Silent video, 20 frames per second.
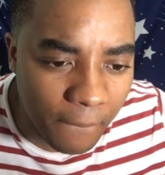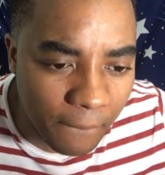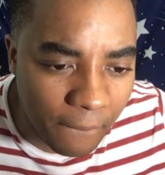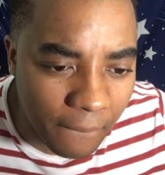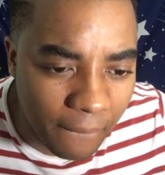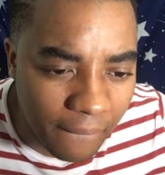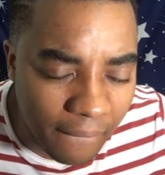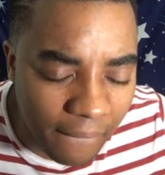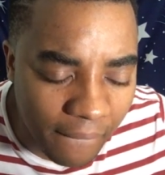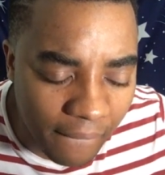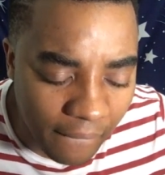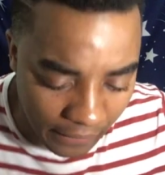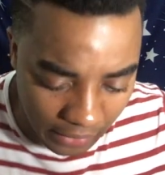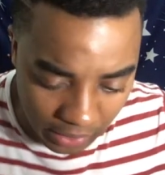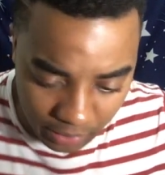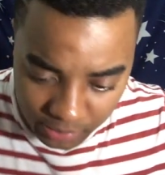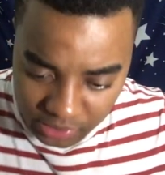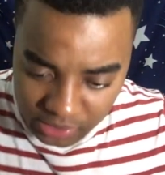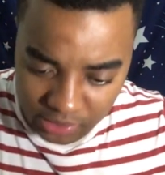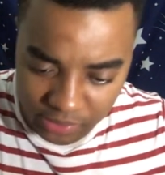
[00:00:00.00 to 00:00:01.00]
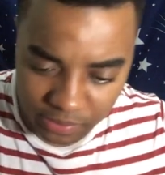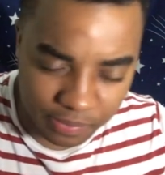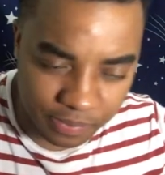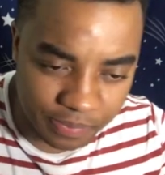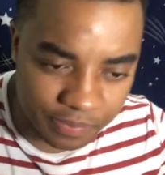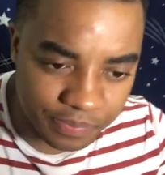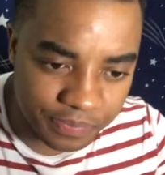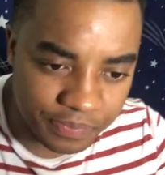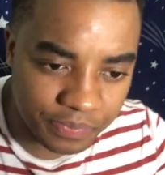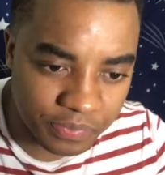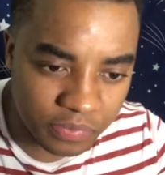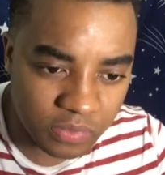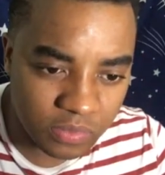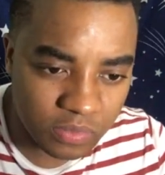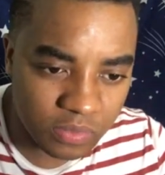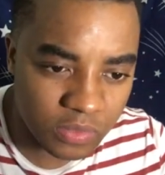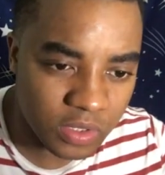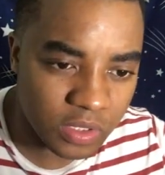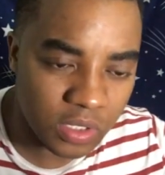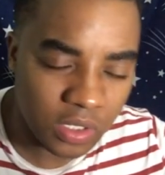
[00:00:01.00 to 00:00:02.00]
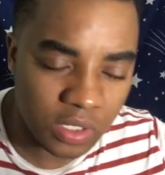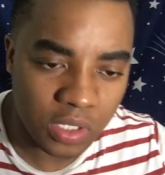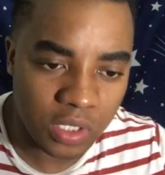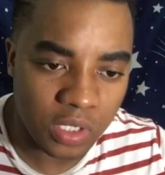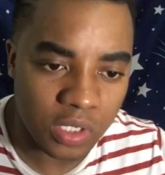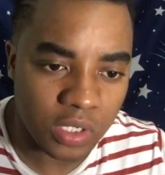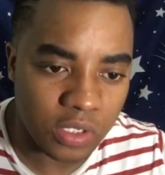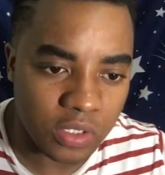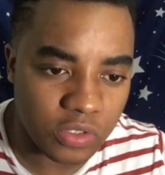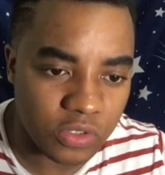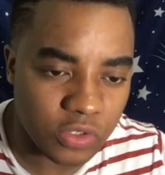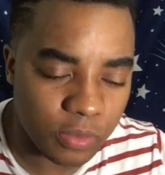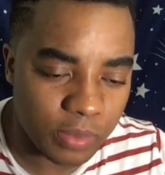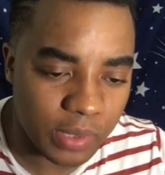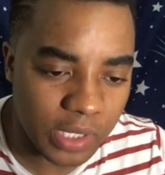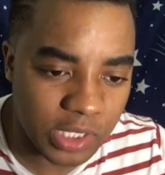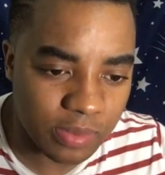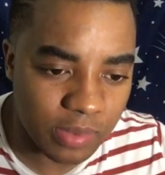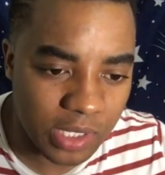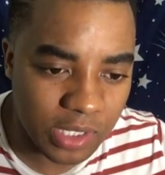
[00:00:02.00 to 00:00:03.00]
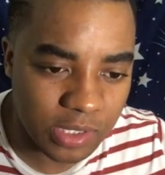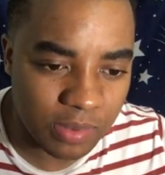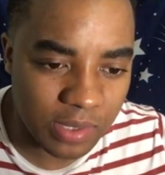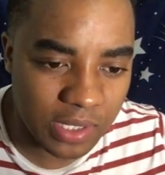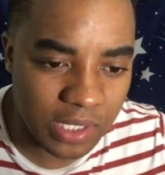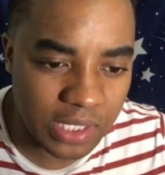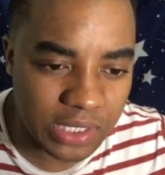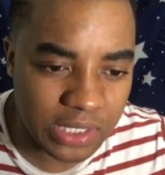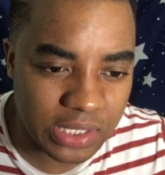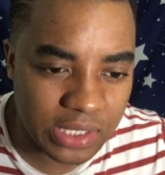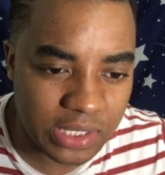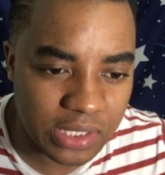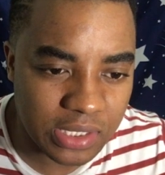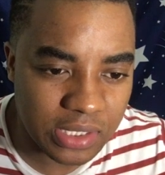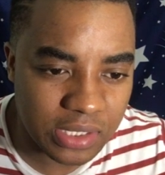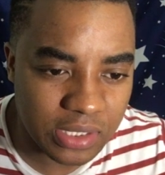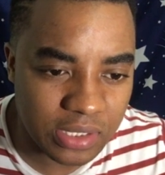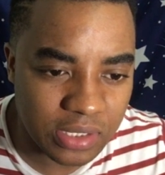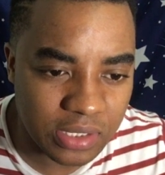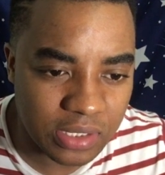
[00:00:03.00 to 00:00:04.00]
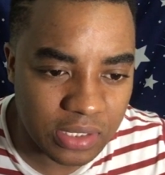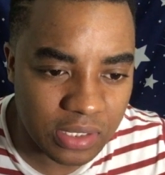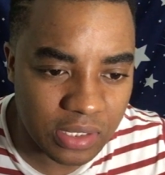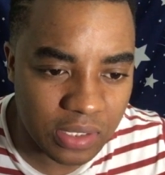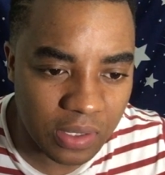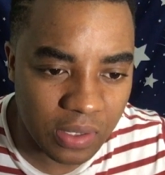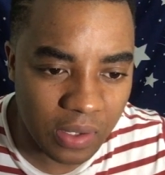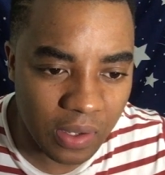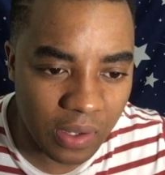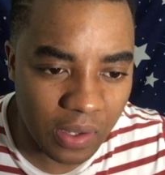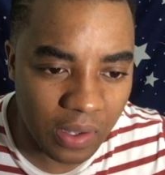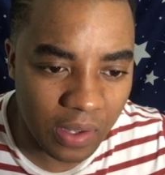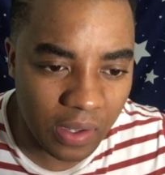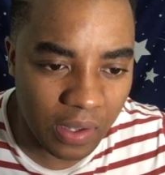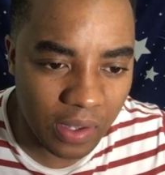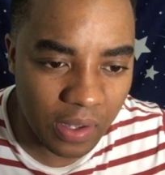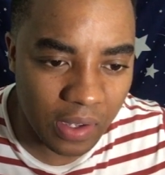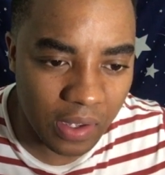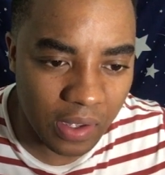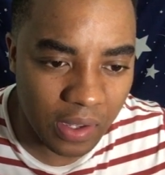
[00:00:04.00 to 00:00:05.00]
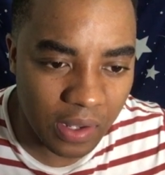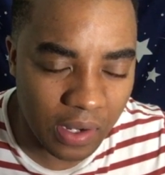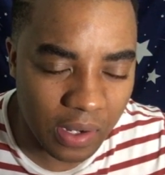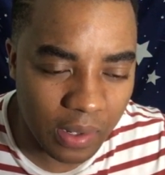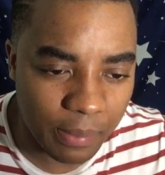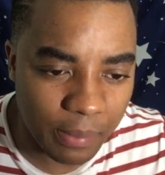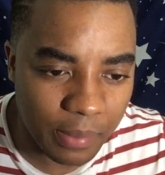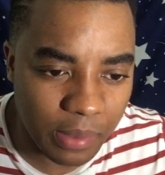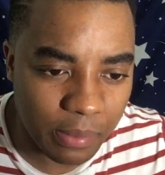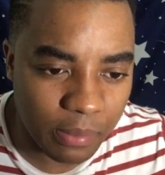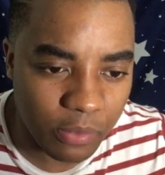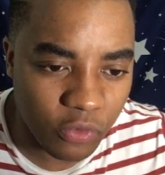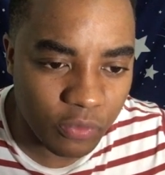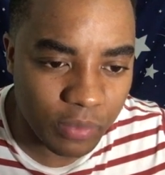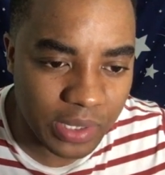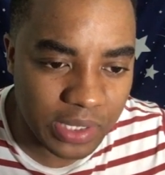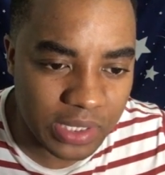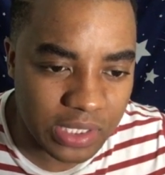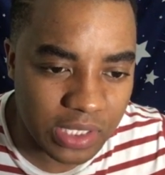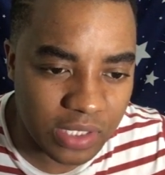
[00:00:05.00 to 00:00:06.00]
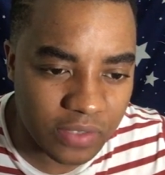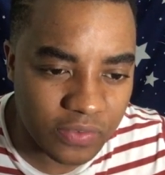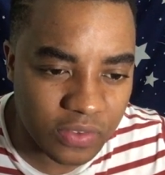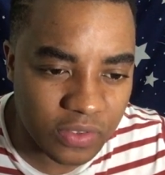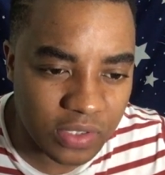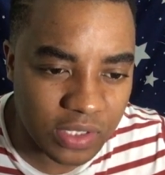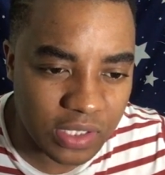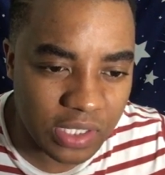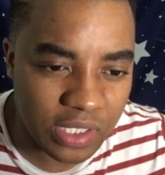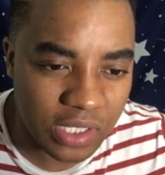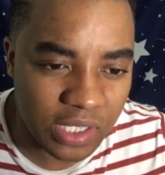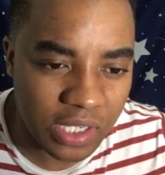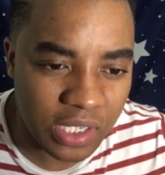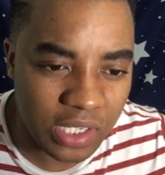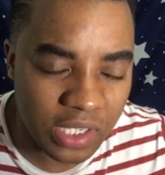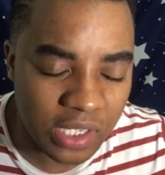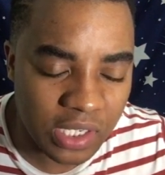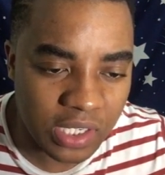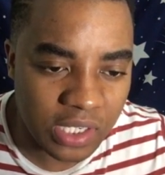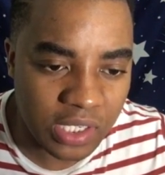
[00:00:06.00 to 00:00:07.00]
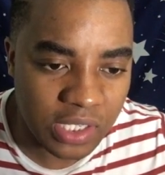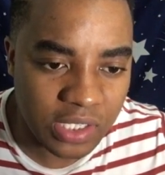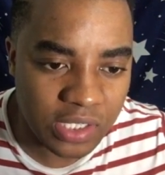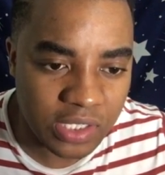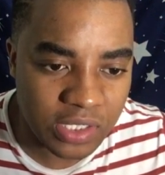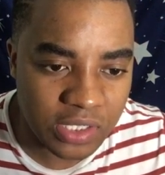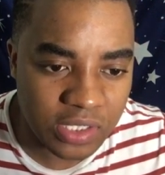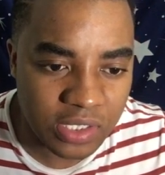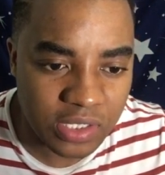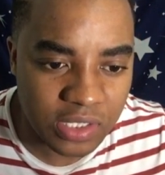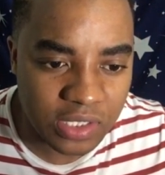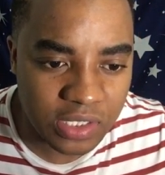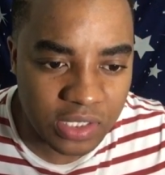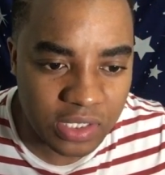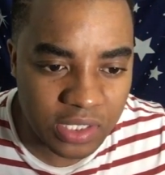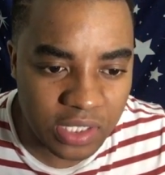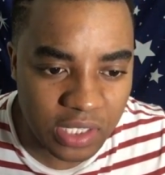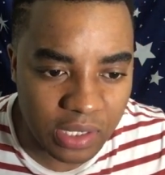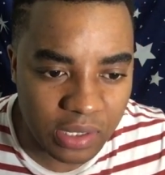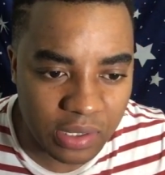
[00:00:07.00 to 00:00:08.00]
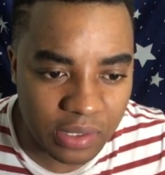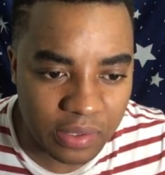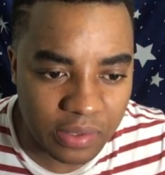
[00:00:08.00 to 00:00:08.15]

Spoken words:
Okay, let me see. Control plus. Let me move myself to the, yeah,